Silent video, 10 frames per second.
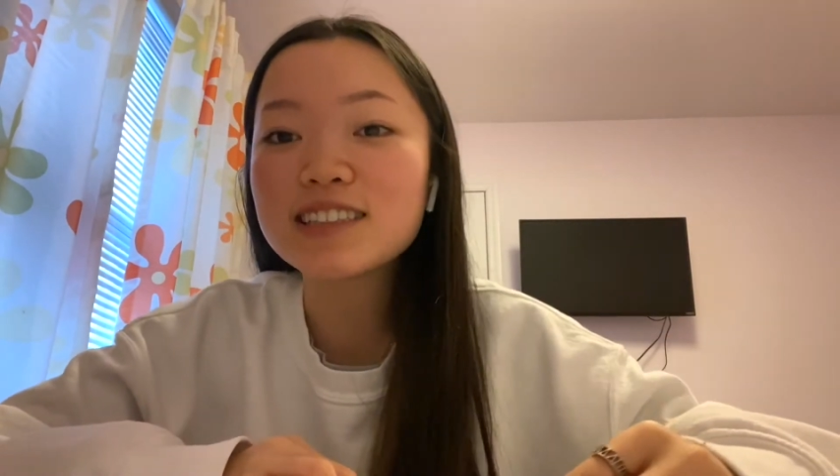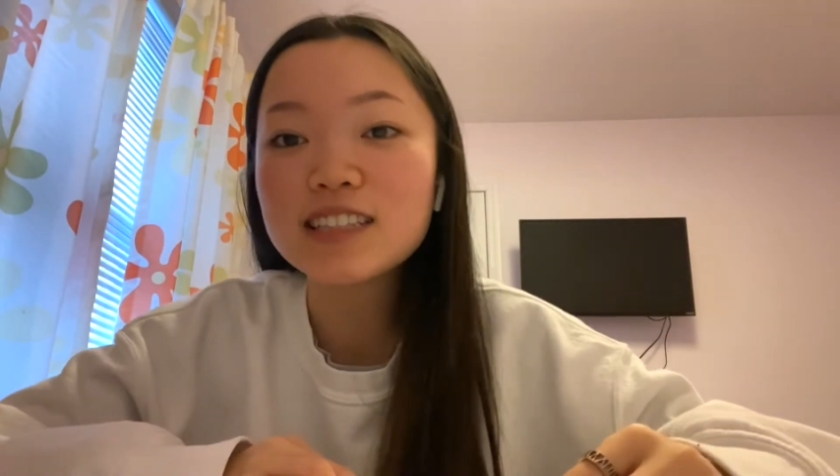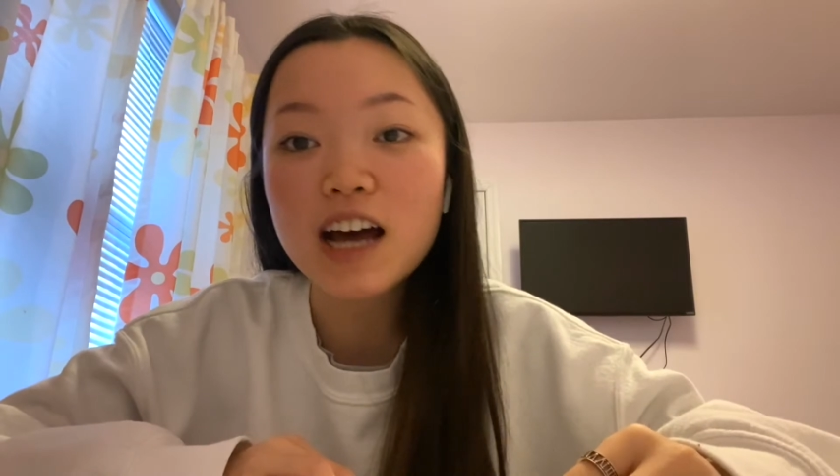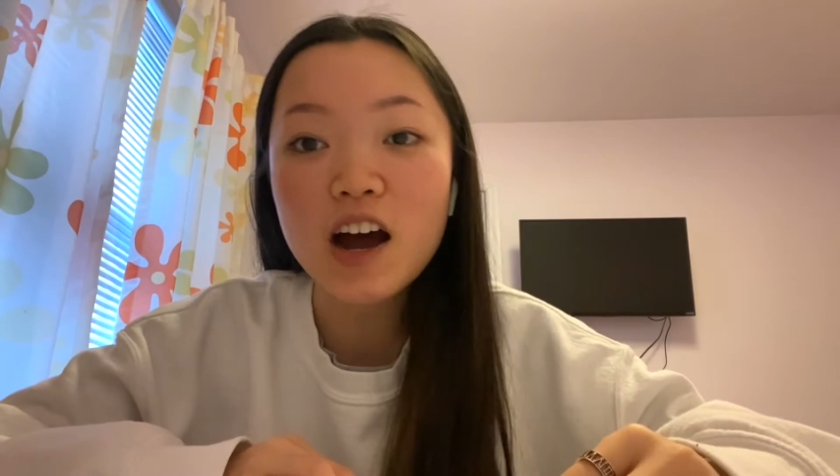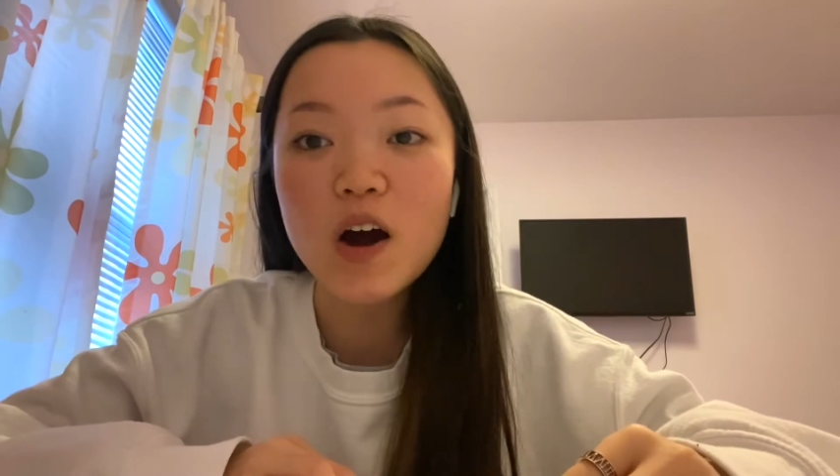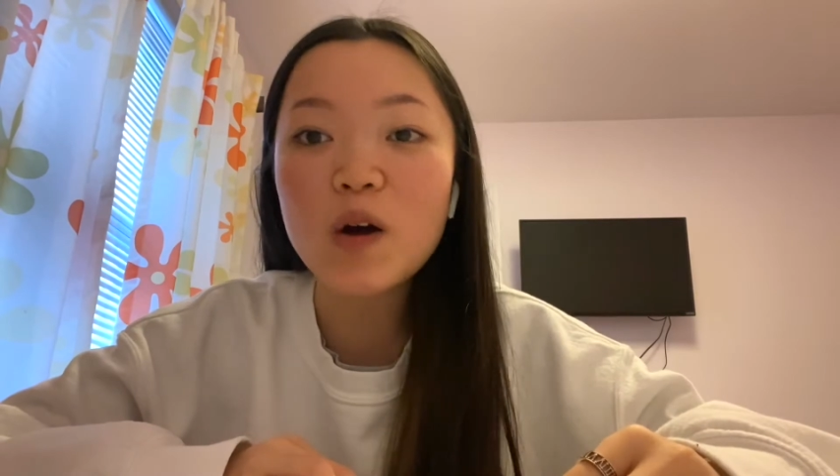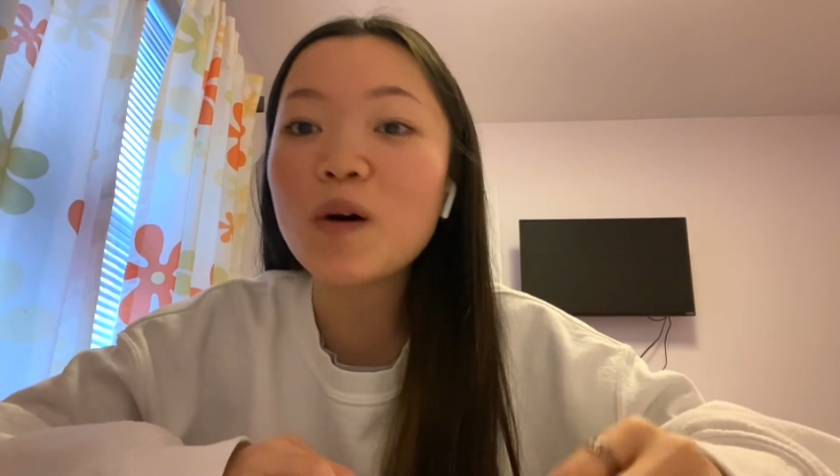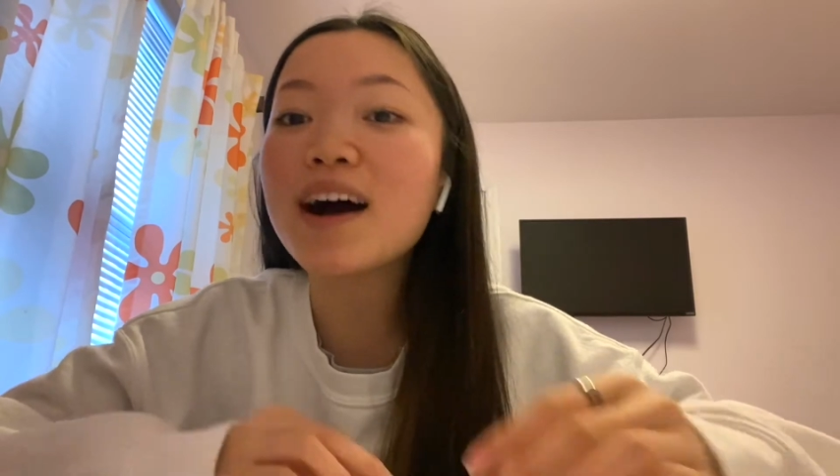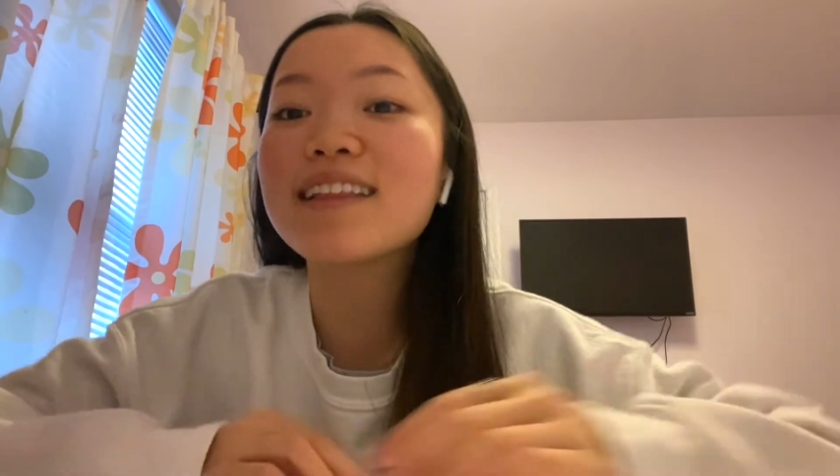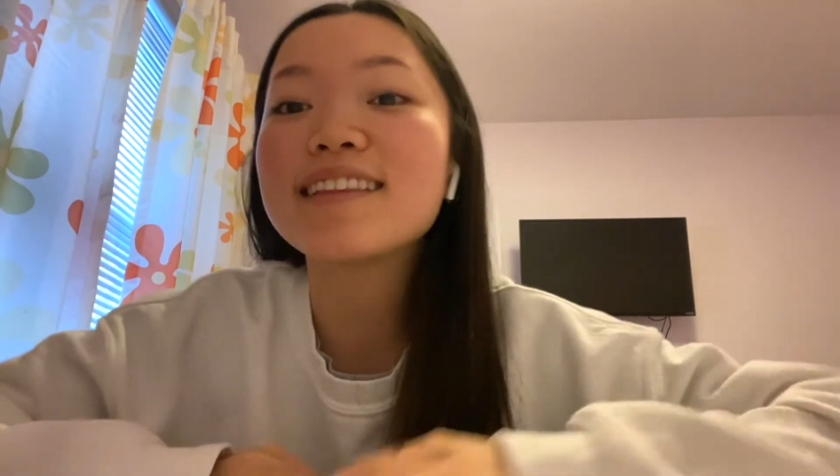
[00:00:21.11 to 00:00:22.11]
So
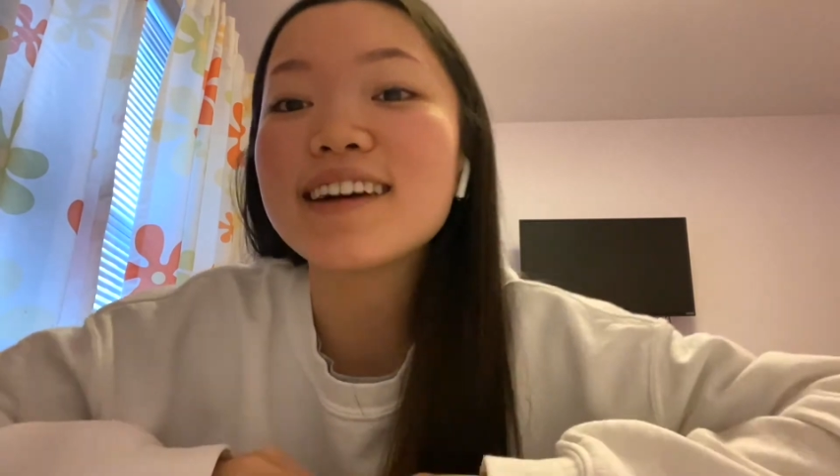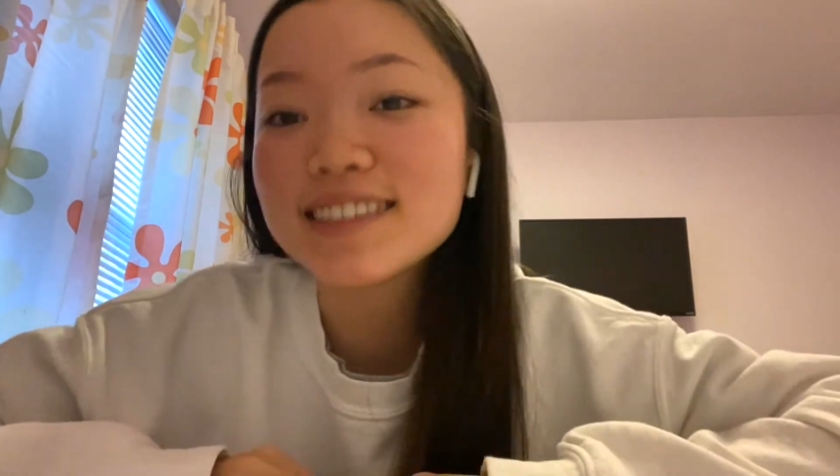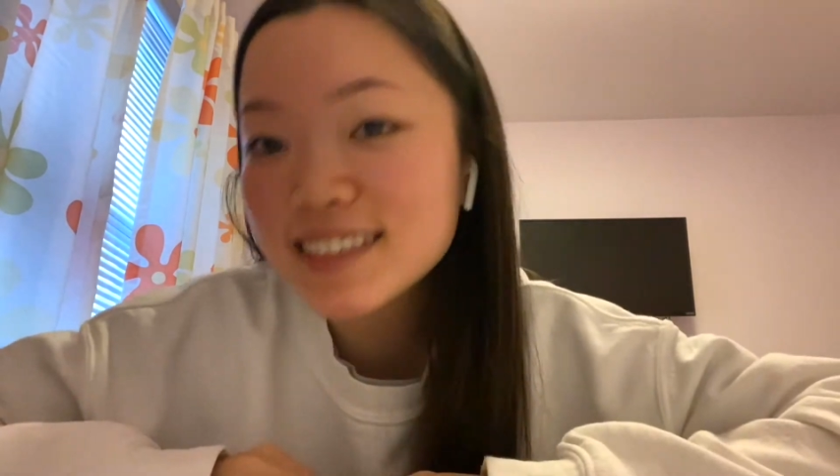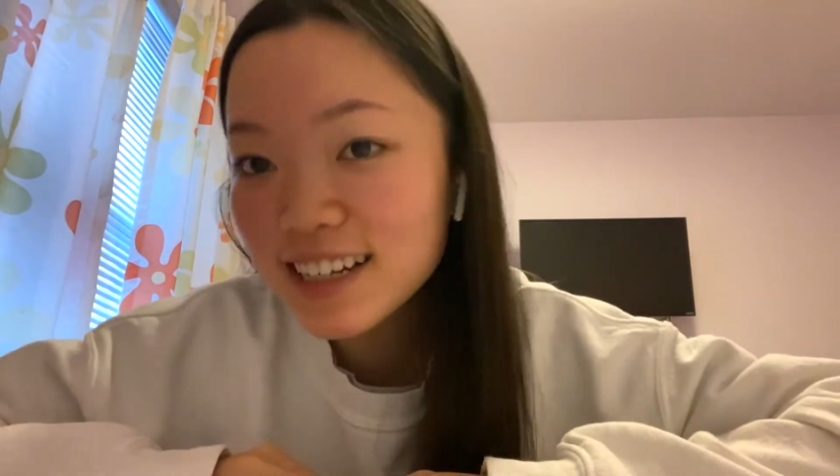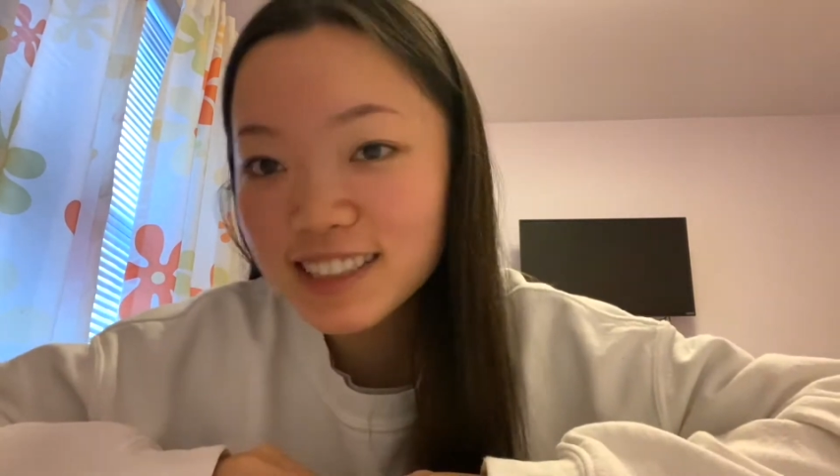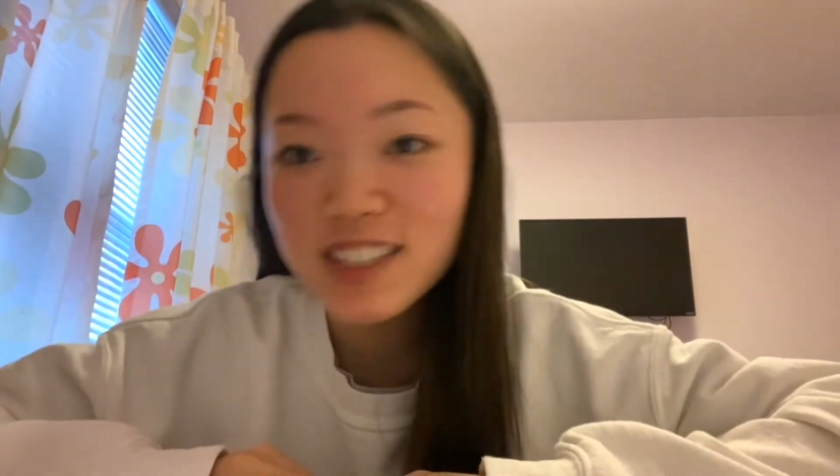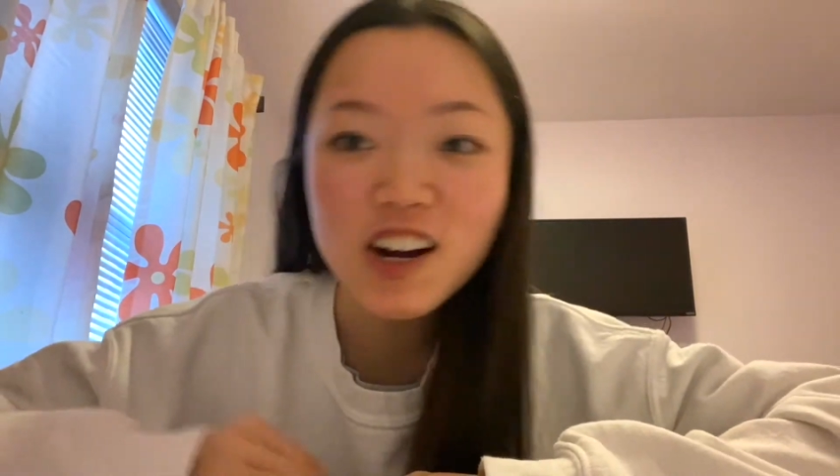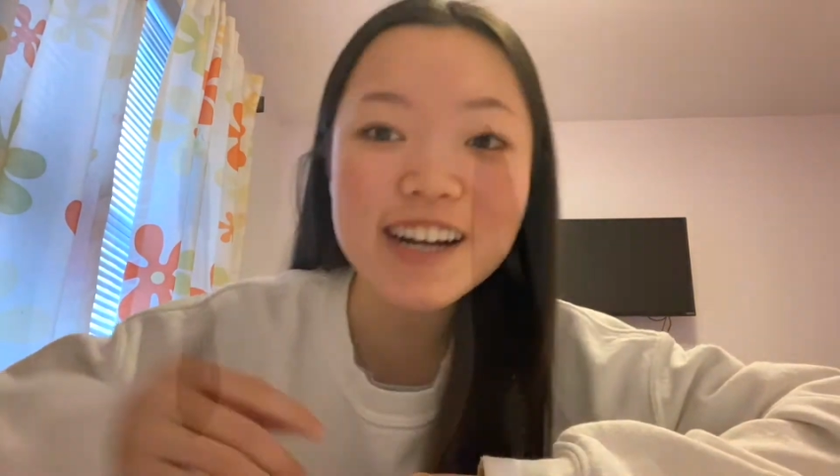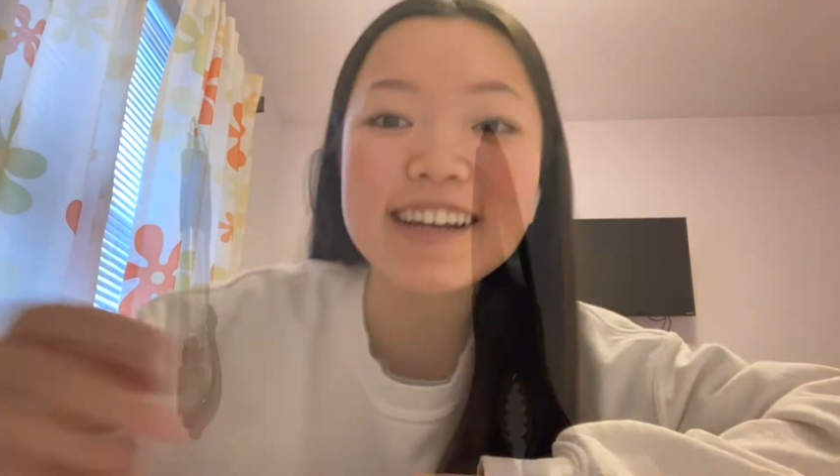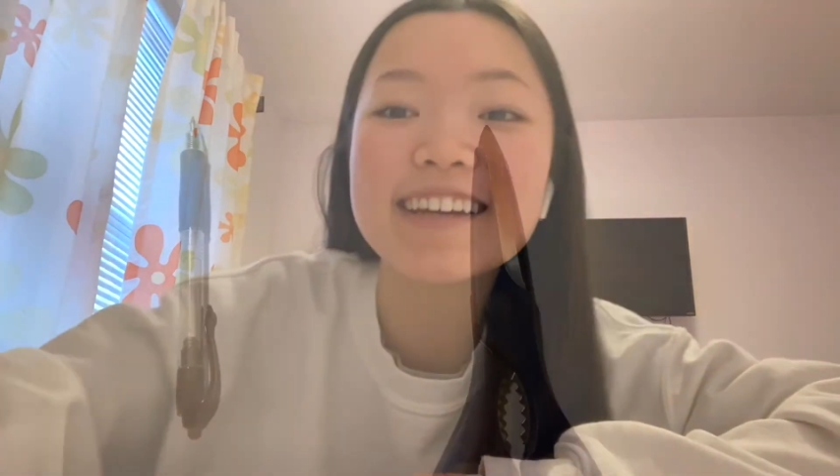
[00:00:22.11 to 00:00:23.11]
let's get started.